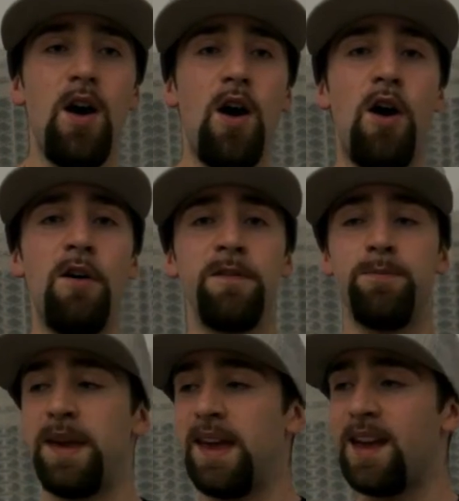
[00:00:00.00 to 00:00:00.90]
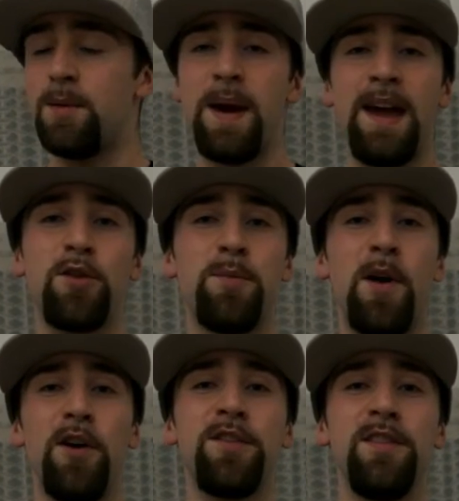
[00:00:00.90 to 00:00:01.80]
of being a better
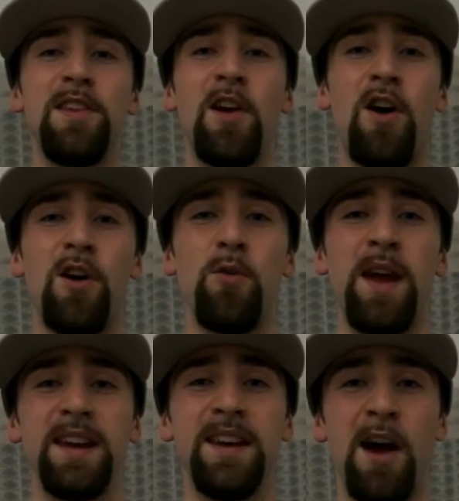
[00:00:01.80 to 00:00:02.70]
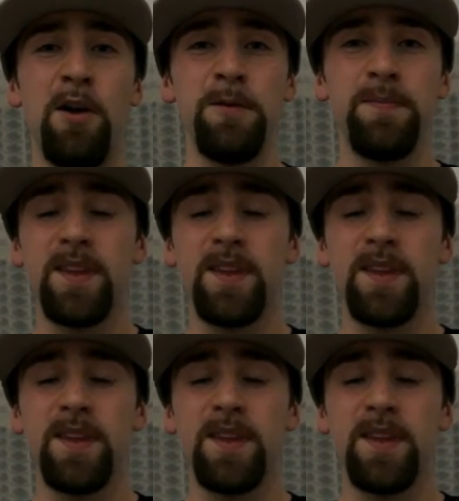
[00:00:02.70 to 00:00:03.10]
person than you are right now,